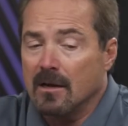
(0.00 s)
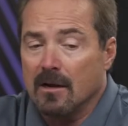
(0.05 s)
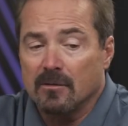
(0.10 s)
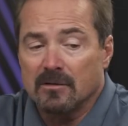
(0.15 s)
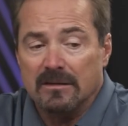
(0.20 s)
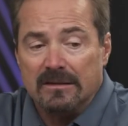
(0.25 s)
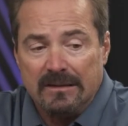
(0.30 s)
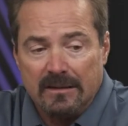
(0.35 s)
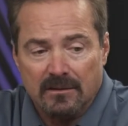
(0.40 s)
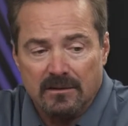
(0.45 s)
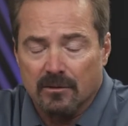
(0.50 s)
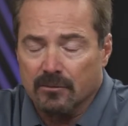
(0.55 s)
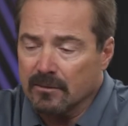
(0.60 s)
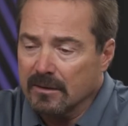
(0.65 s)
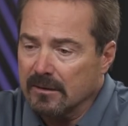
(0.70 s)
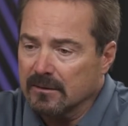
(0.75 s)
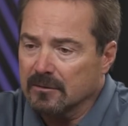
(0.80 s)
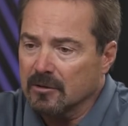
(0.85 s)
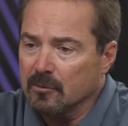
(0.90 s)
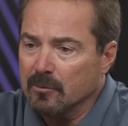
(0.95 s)
I was a decent
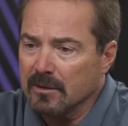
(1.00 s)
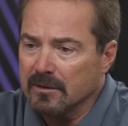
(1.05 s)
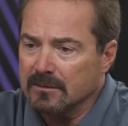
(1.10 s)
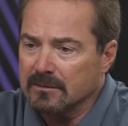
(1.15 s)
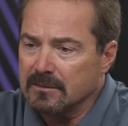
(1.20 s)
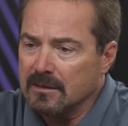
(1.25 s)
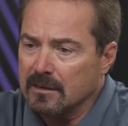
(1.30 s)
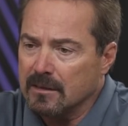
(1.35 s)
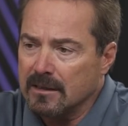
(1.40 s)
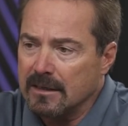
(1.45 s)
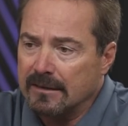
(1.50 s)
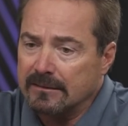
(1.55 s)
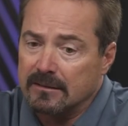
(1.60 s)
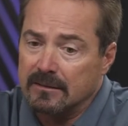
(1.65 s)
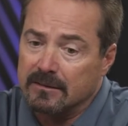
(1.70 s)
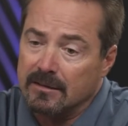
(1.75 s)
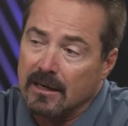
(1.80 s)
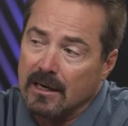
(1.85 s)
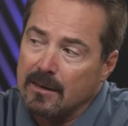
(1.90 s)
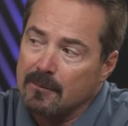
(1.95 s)
wrestler, but at the
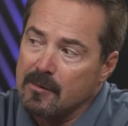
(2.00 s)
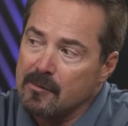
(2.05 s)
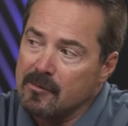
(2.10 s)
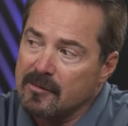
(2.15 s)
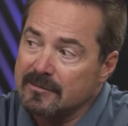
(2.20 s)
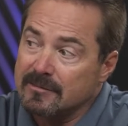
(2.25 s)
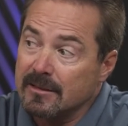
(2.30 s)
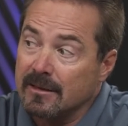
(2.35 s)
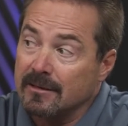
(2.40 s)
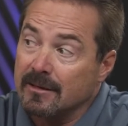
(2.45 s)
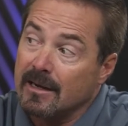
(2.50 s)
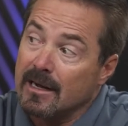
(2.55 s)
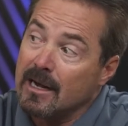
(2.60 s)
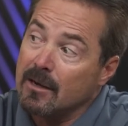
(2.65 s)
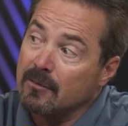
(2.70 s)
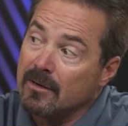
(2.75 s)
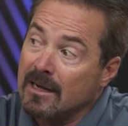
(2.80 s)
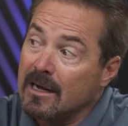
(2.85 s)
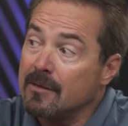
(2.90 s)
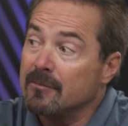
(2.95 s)
time I was not
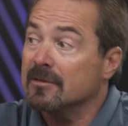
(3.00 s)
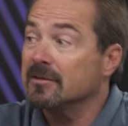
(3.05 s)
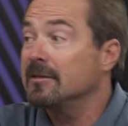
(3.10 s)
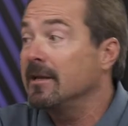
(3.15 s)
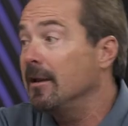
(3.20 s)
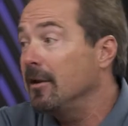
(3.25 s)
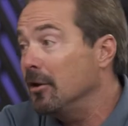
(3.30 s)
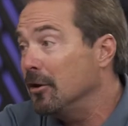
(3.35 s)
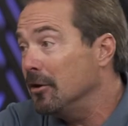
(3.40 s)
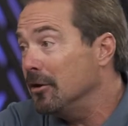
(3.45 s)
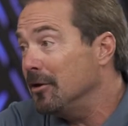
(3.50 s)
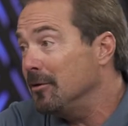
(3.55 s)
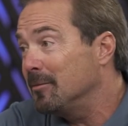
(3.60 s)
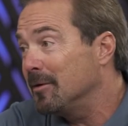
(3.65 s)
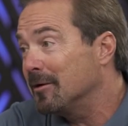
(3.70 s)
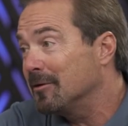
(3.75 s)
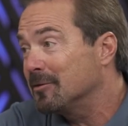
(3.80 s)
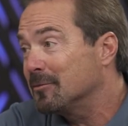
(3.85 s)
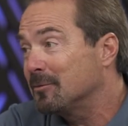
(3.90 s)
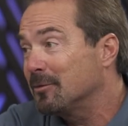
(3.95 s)
Iowa State good,
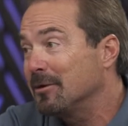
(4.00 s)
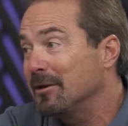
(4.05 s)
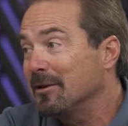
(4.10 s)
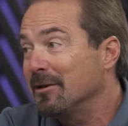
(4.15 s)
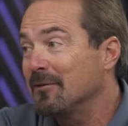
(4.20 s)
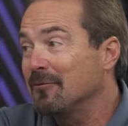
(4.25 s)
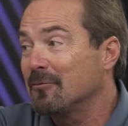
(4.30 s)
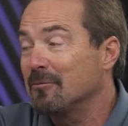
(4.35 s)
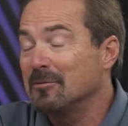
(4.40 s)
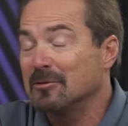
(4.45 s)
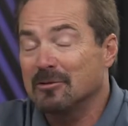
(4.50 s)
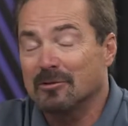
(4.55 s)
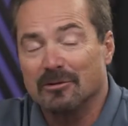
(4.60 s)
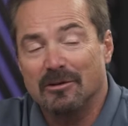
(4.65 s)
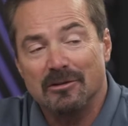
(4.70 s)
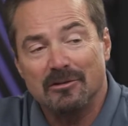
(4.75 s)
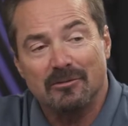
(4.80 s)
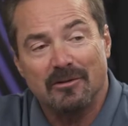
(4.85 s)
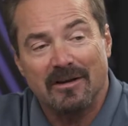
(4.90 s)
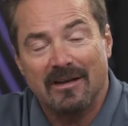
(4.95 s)
but I was pretty good from
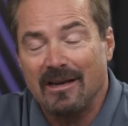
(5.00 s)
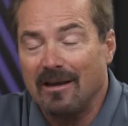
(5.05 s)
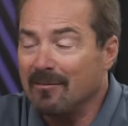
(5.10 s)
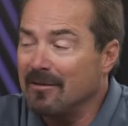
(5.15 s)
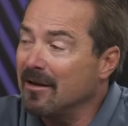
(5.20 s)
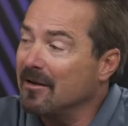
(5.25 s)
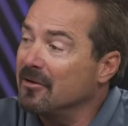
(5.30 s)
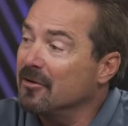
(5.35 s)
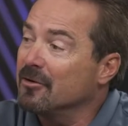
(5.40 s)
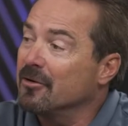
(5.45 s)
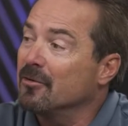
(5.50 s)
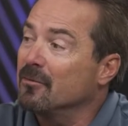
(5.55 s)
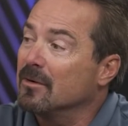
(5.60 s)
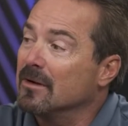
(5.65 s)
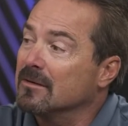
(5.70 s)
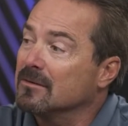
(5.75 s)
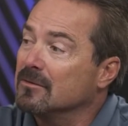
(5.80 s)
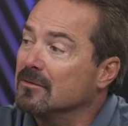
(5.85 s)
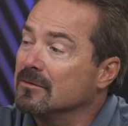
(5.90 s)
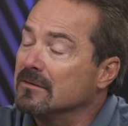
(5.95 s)
Missouri, so I came down here and
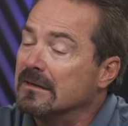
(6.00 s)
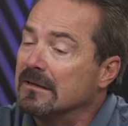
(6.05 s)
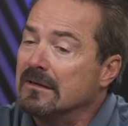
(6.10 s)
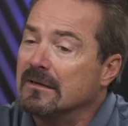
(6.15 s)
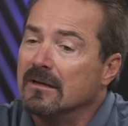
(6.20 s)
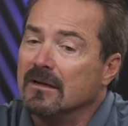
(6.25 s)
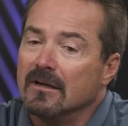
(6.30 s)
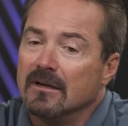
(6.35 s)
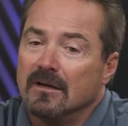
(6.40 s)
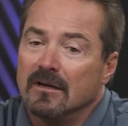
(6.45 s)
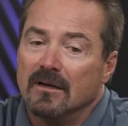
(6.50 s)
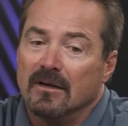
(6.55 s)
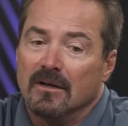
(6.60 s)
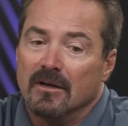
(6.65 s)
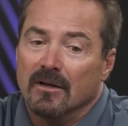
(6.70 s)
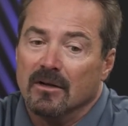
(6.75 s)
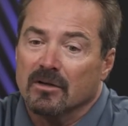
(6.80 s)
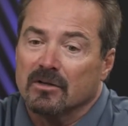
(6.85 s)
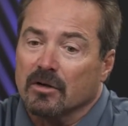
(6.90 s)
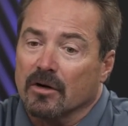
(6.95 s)
wrestled and
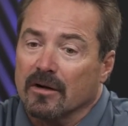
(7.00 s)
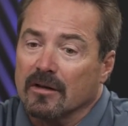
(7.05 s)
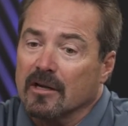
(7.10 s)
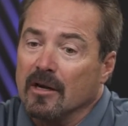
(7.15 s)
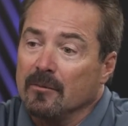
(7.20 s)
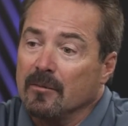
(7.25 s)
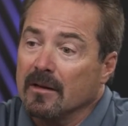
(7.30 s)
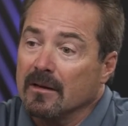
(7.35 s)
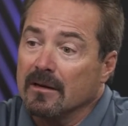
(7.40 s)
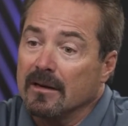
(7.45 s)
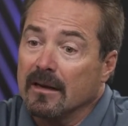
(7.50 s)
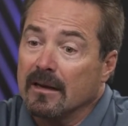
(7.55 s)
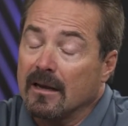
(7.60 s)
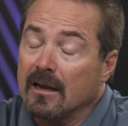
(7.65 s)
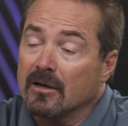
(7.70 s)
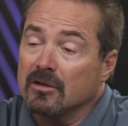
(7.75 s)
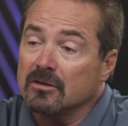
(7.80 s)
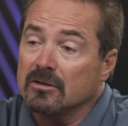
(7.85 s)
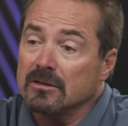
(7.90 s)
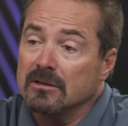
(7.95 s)
started coming to the lake
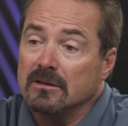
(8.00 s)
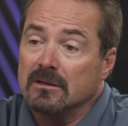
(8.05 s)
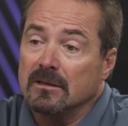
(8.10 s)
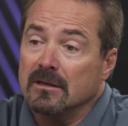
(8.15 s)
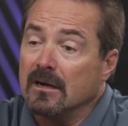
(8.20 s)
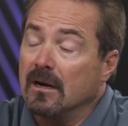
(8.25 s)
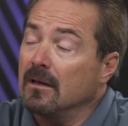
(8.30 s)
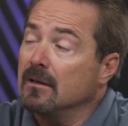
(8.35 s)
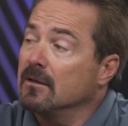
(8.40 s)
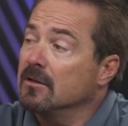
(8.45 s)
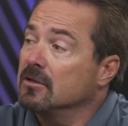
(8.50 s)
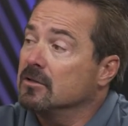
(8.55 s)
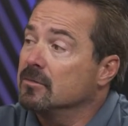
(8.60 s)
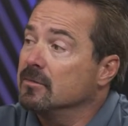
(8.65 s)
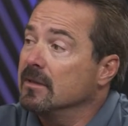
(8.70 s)
actually in college.